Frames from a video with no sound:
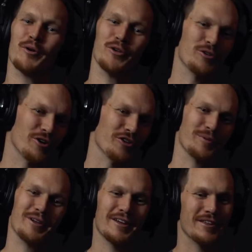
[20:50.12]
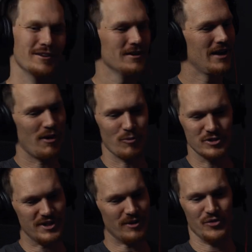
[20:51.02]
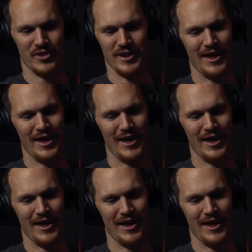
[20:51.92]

but trust me, I wish that was the